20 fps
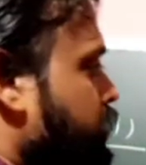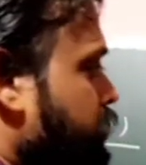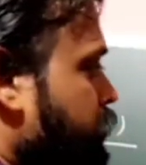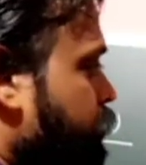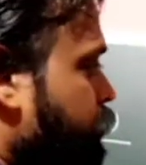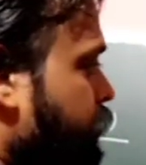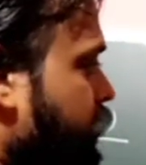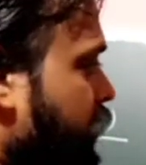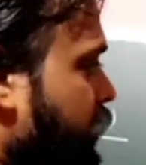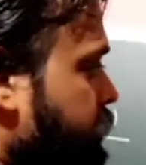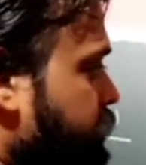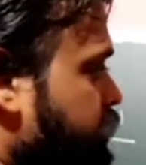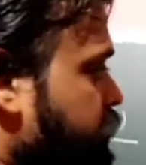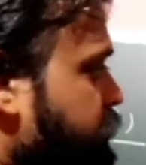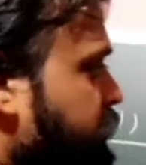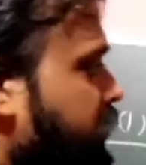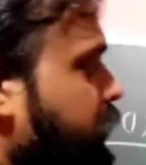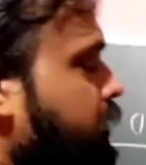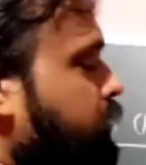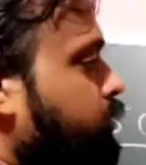We have to
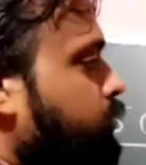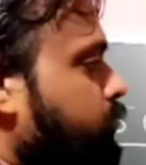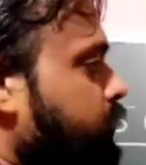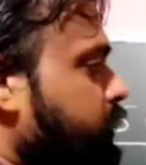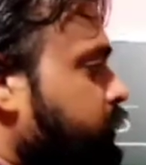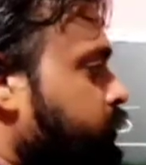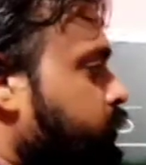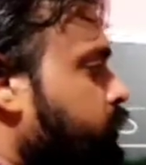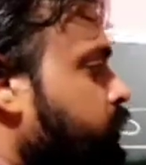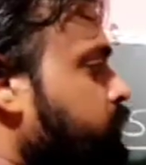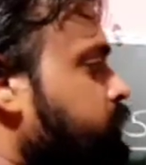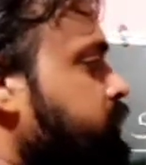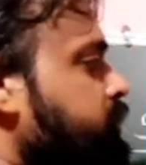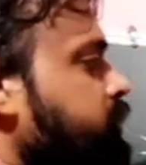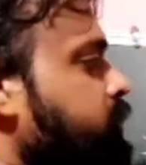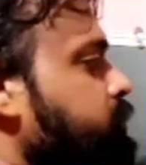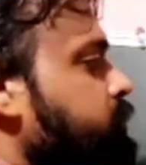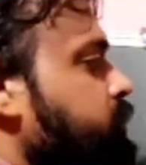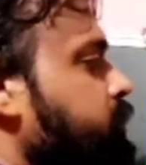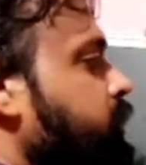mark only those
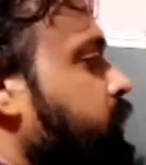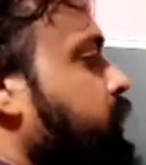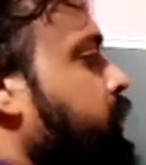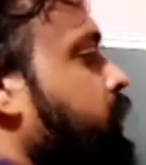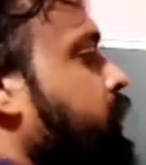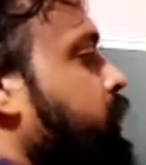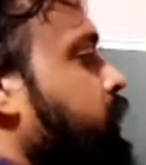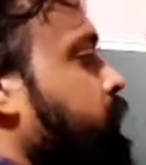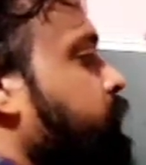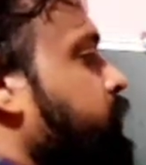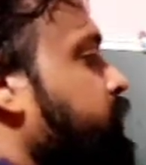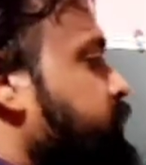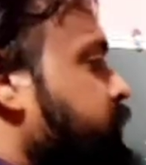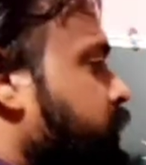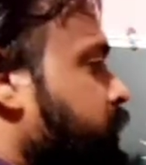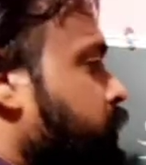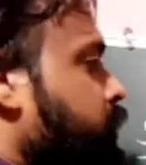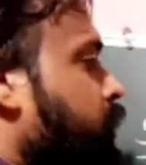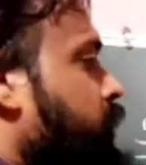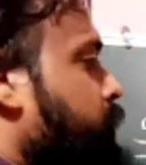terms which
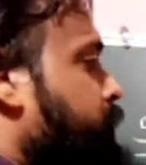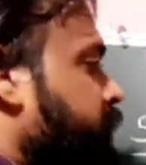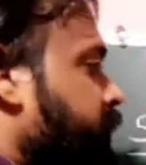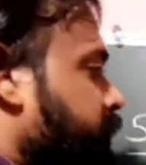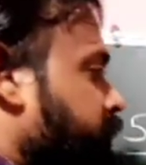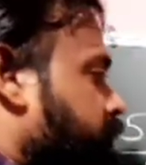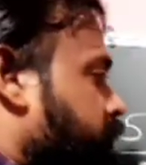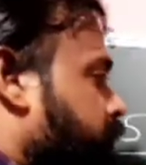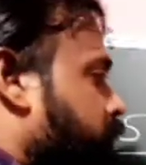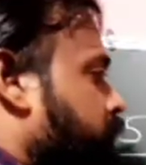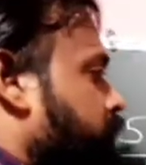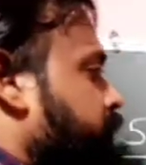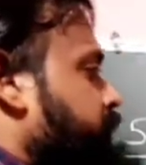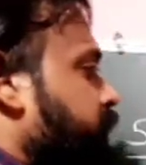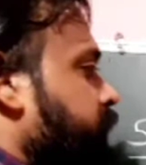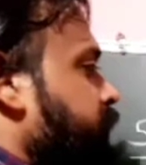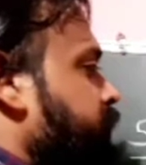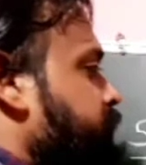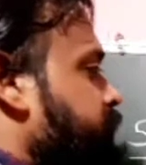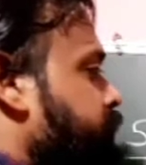are common in all
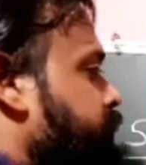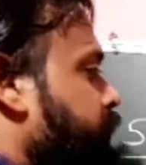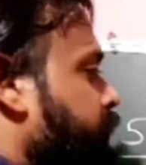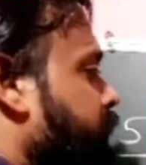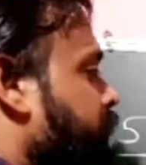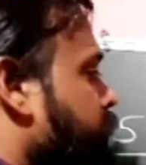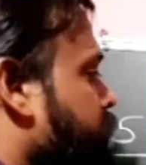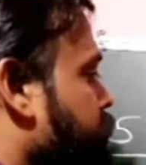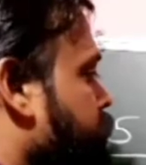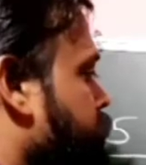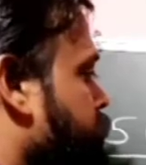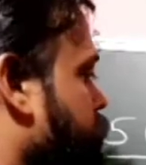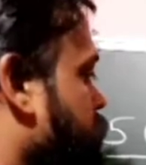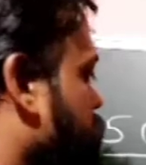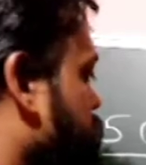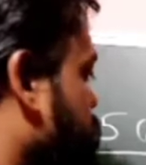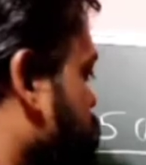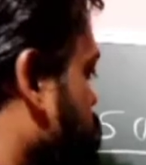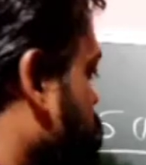these three terms.